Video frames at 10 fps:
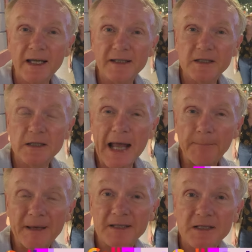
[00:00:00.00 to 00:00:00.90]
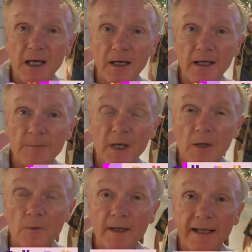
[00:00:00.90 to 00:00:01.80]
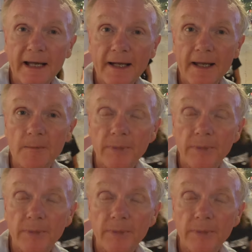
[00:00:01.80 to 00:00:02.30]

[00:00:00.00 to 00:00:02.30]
it's tapas time. We're in Calle